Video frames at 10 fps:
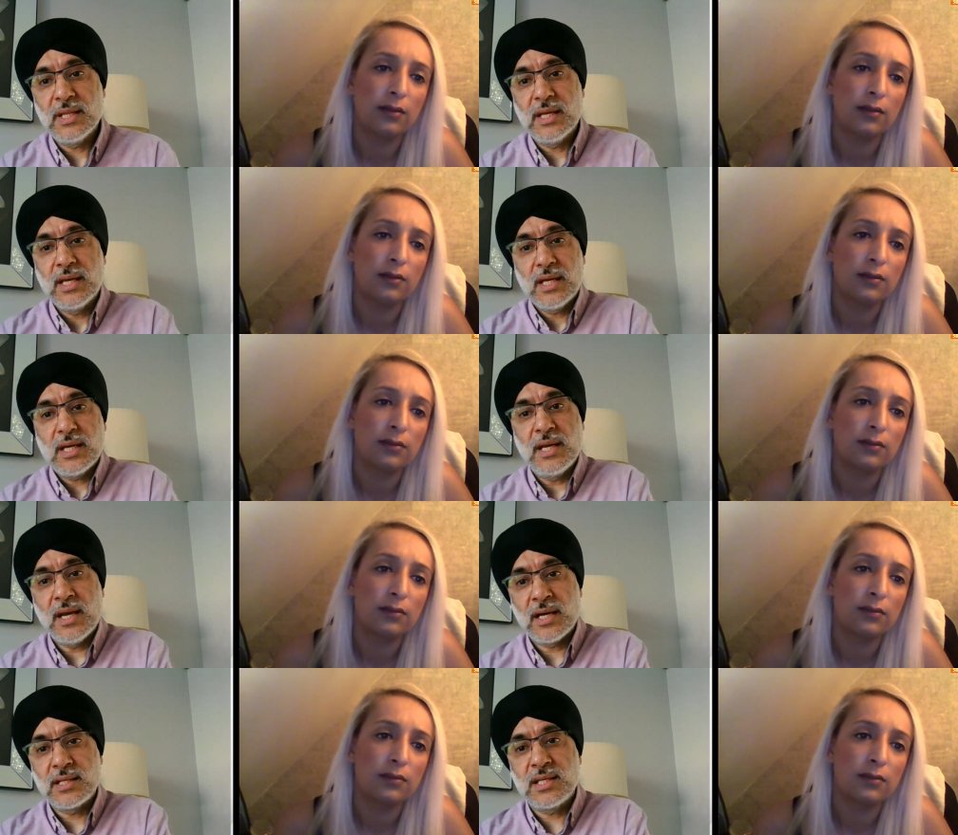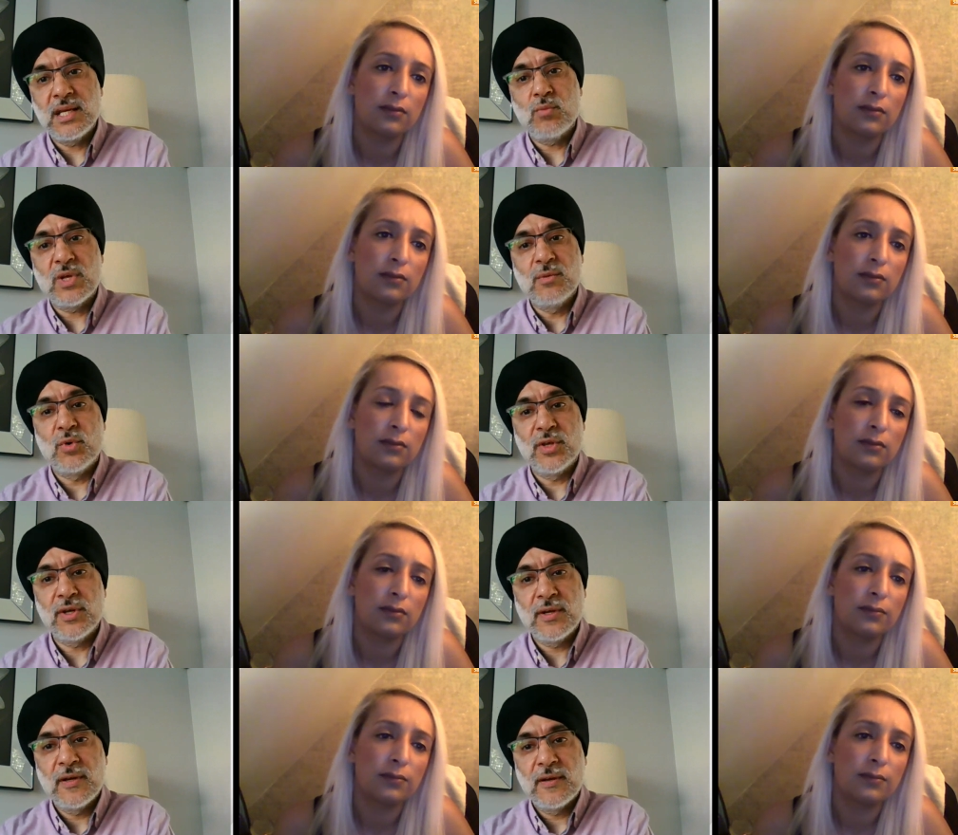Speaker 1: And then and 19 when your
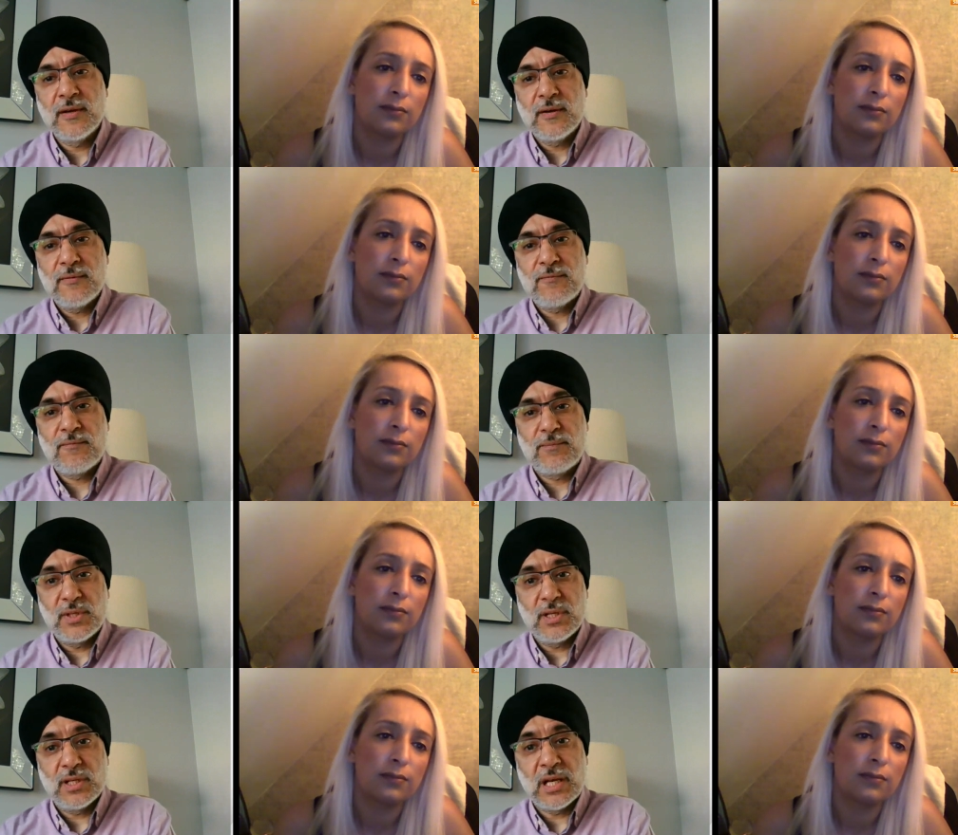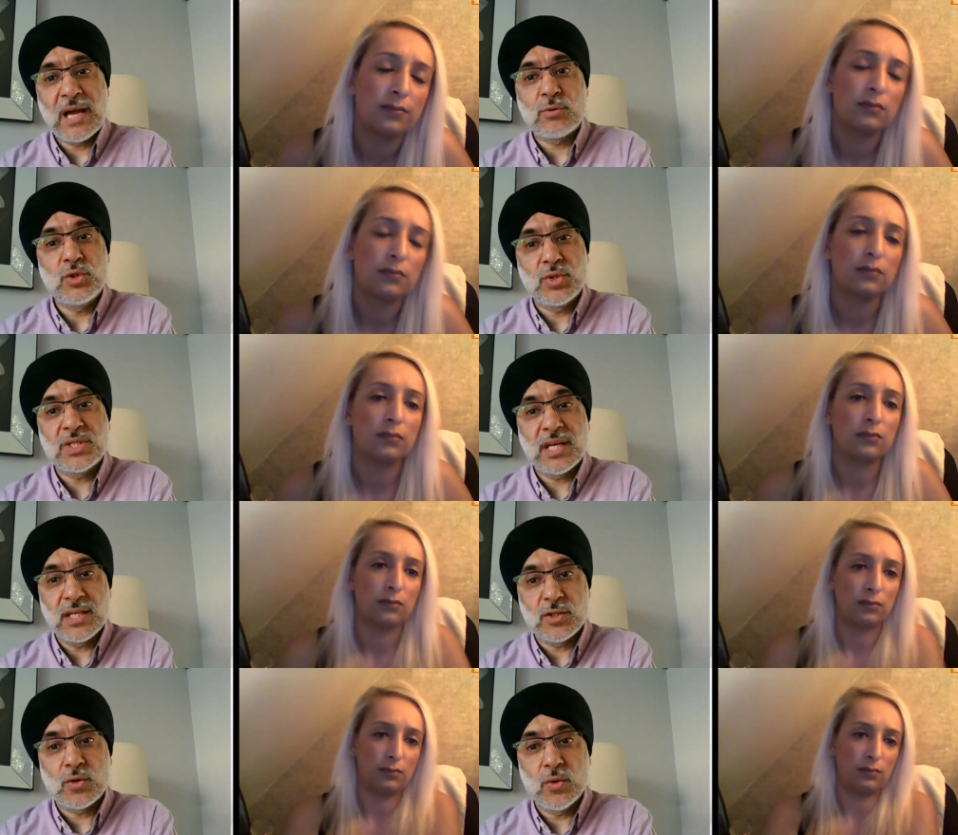mother allows you to
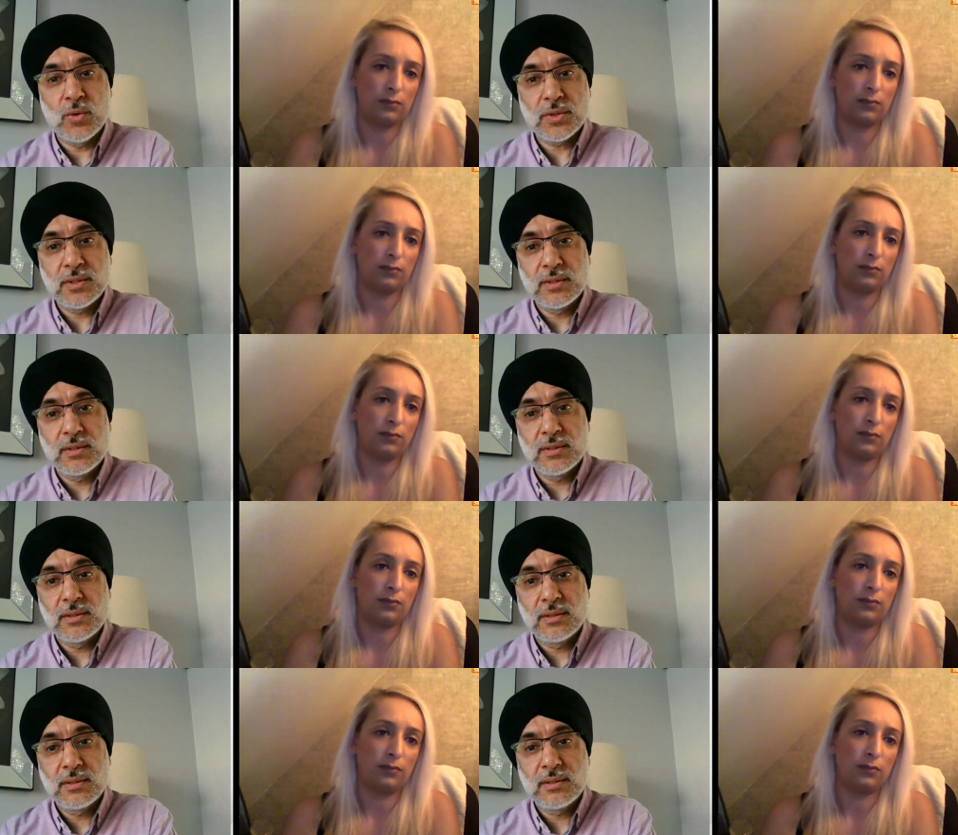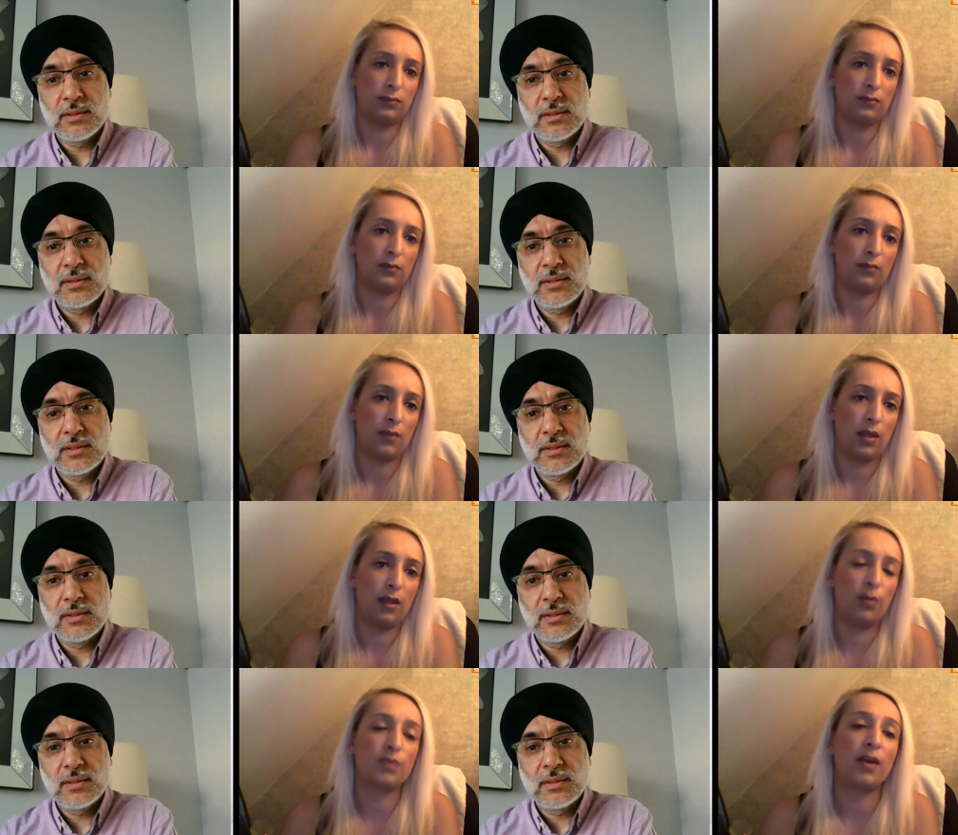take it to court?
Speaker 2: It
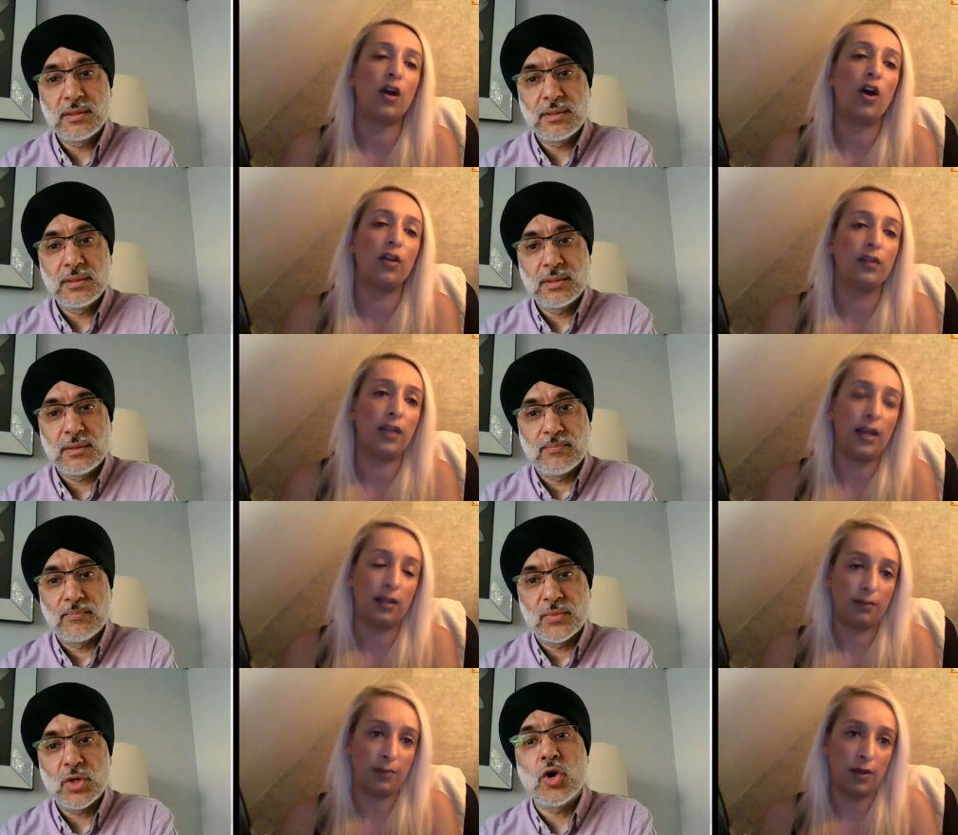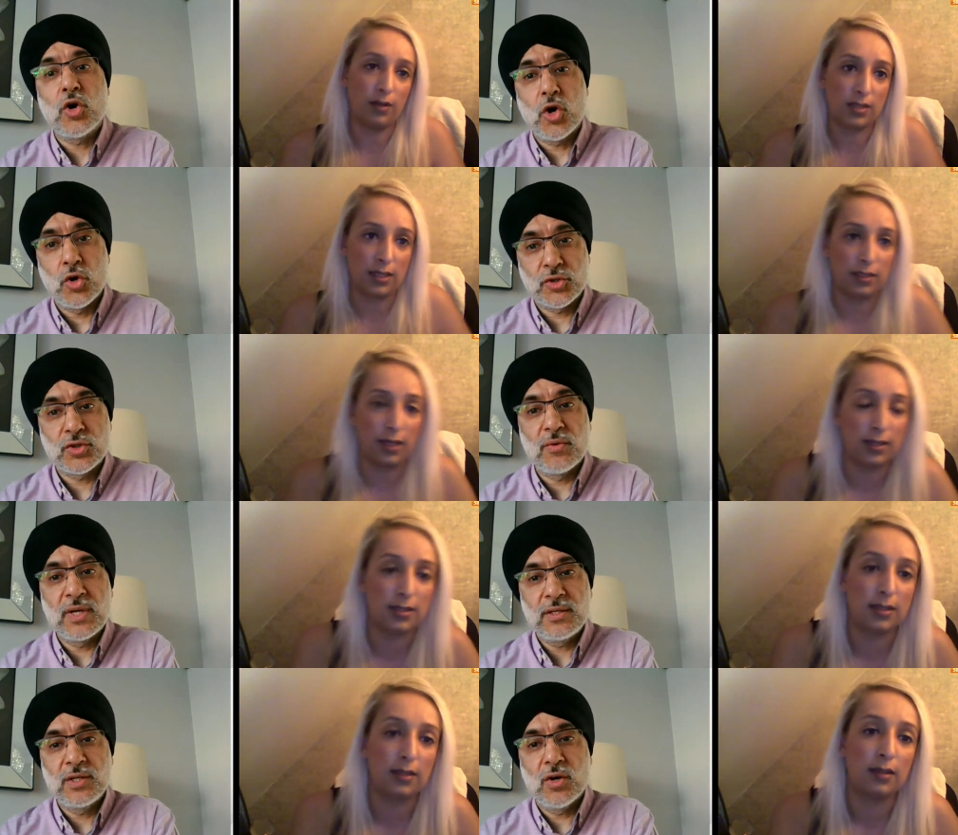was my aunt. Yeah, my aunt said. Aunt, yeah. aunt,
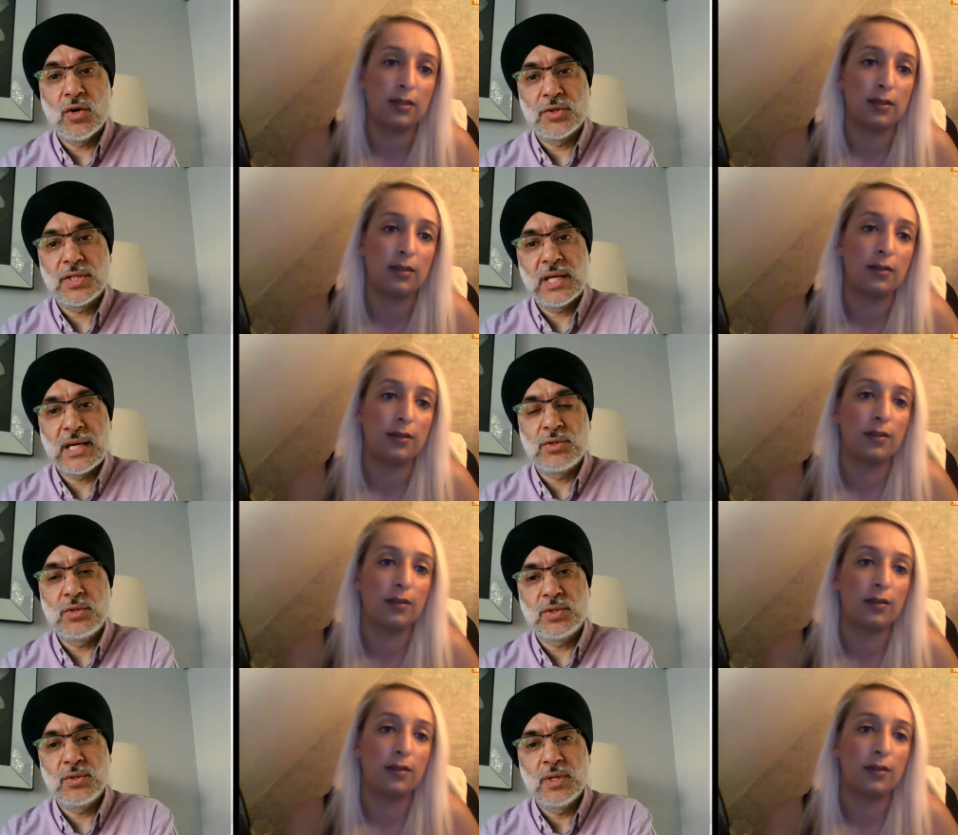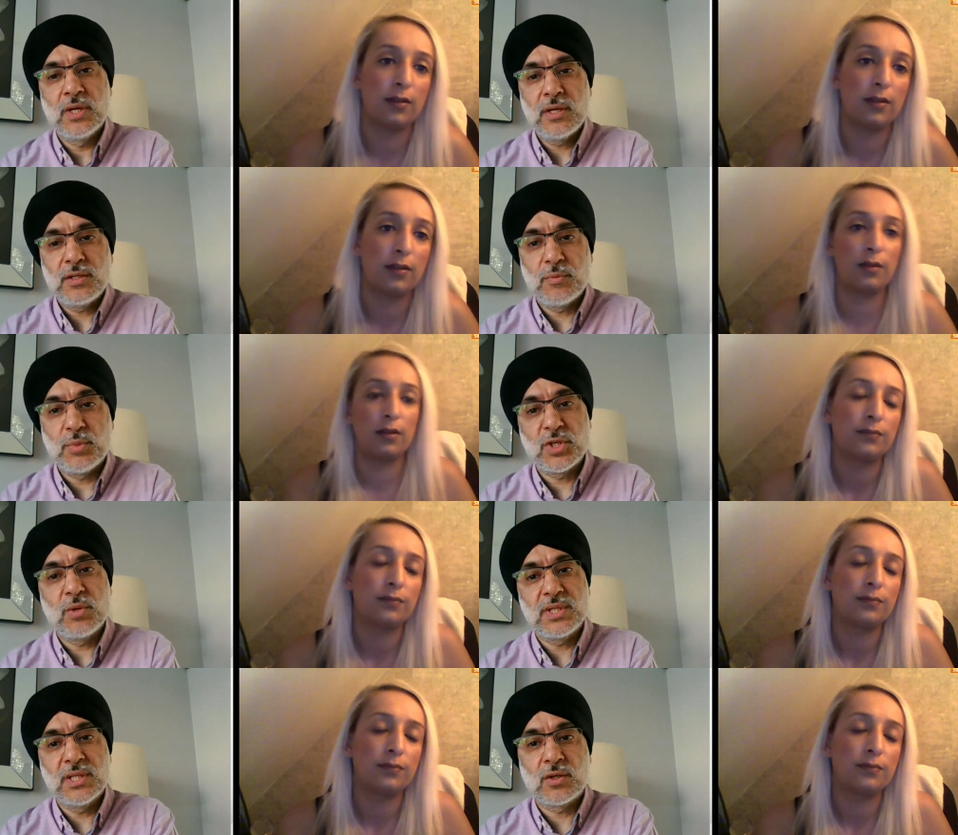
Speaker 1: sorry, your aunt allowed you to to
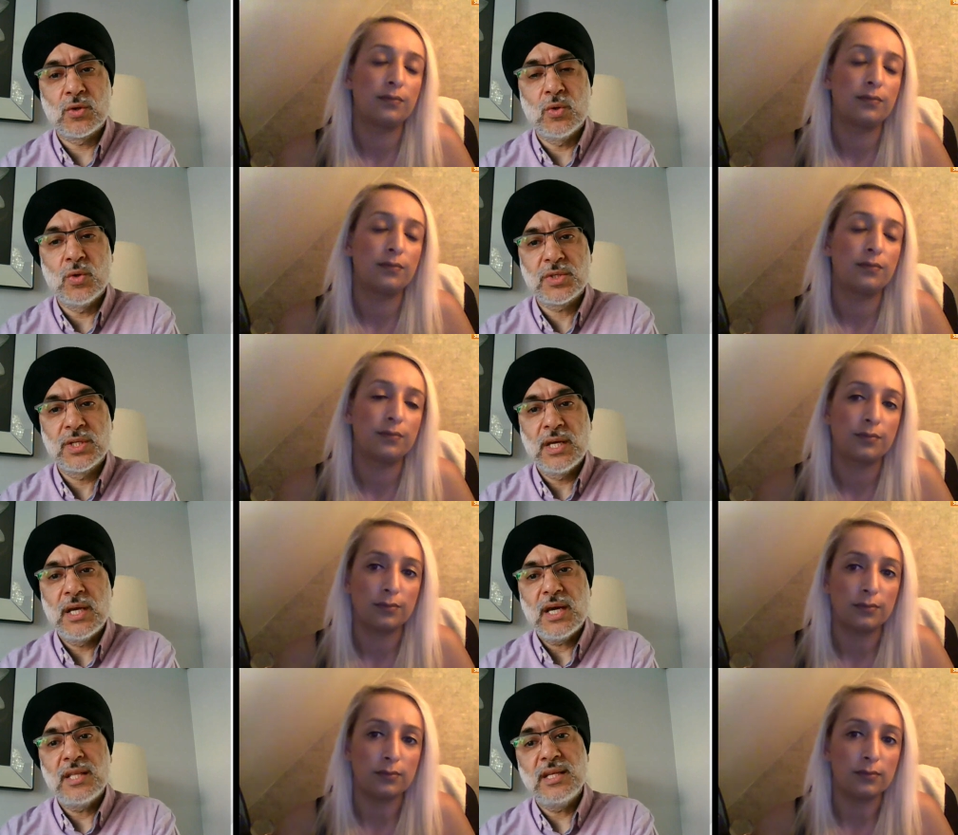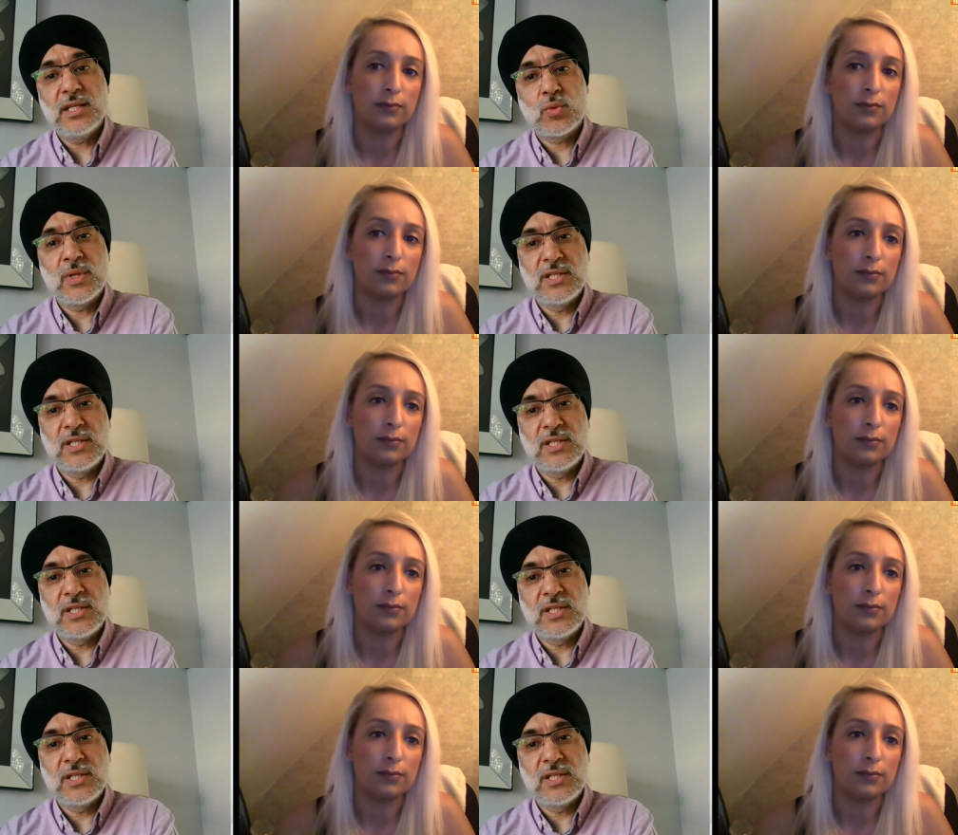pursue it in the courts, and then at